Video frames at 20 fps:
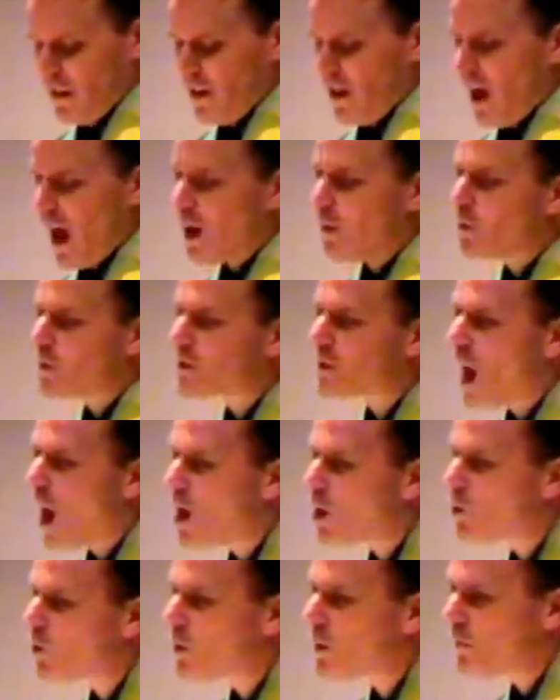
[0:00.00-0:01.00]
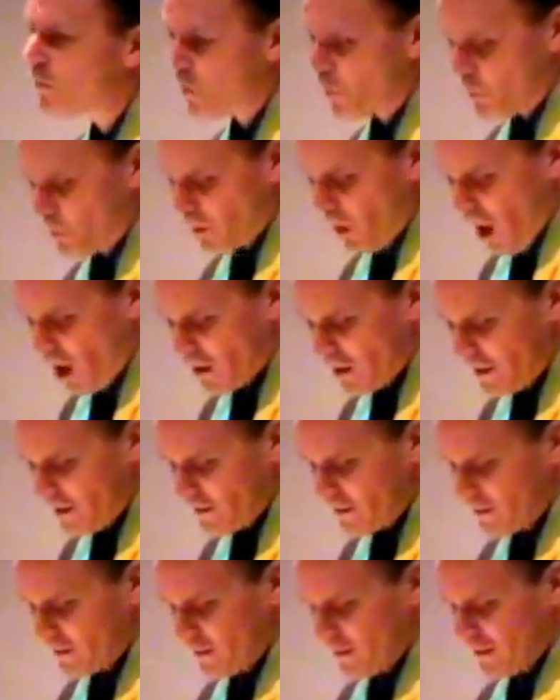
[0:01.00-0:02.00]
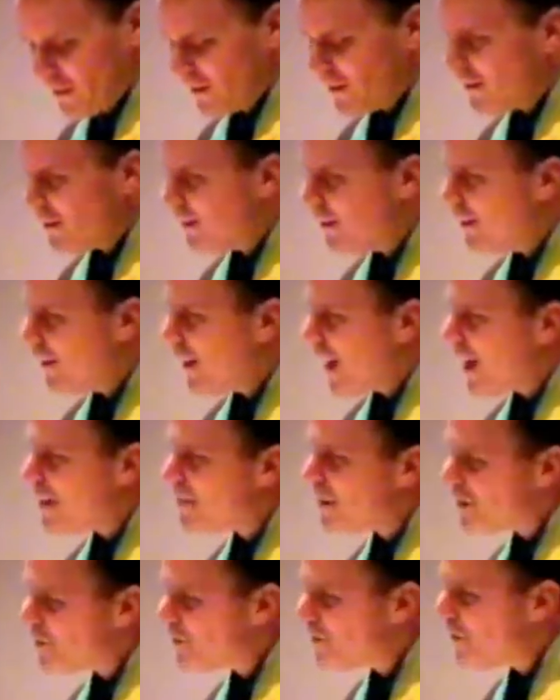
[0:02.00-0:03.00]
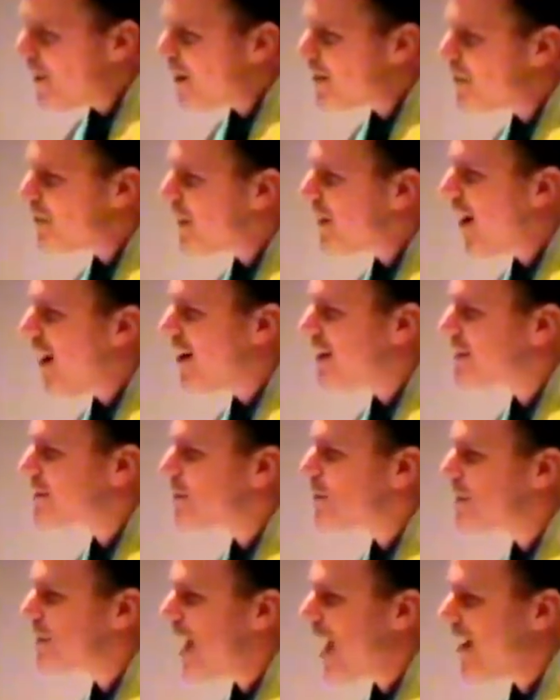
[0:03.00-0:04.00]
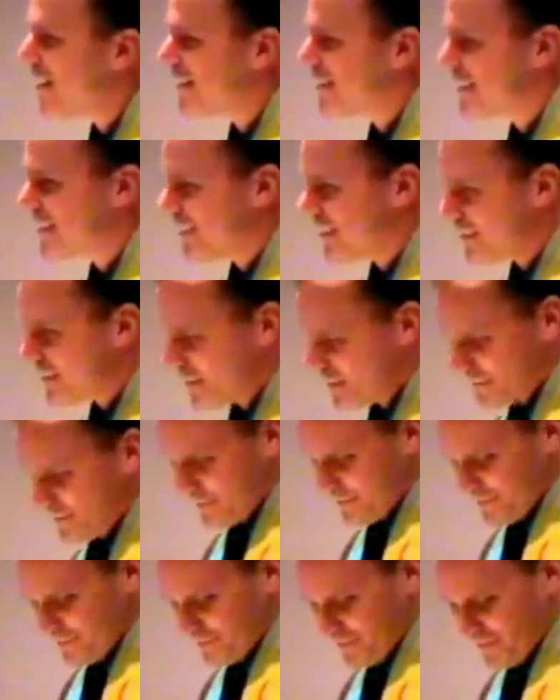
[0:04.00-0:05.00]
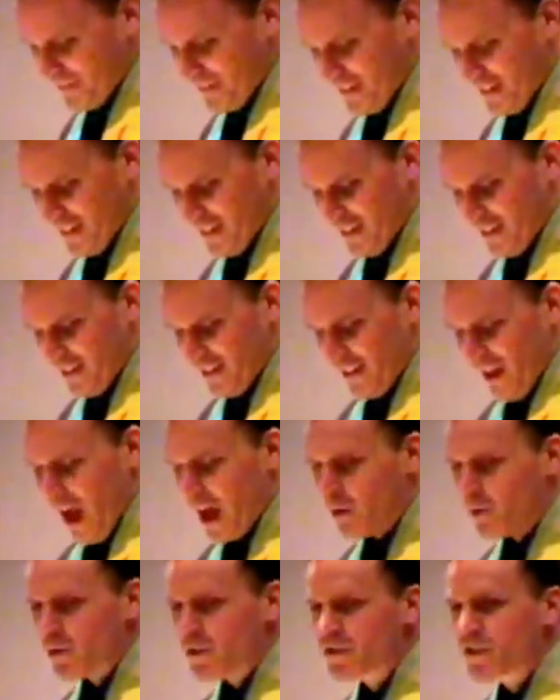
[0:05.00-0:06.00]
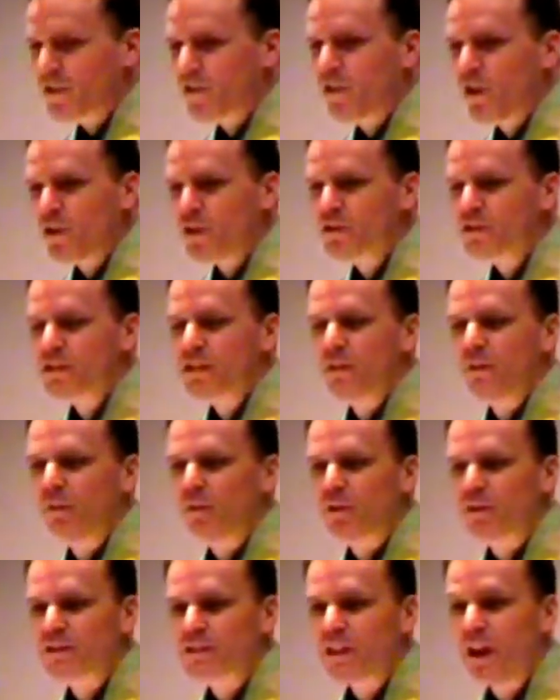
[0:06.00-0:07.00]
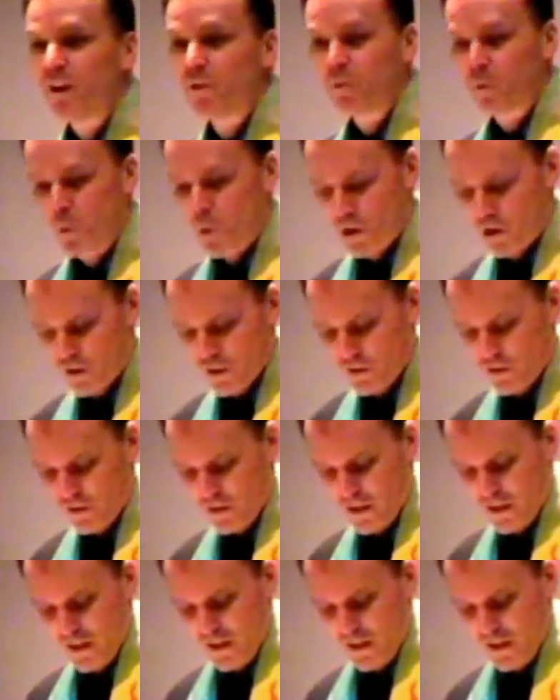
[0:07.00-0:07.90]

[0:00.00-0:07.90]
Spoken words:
I was hungry for belonging, and they fed me hospitality. I was thirsty for self-worth,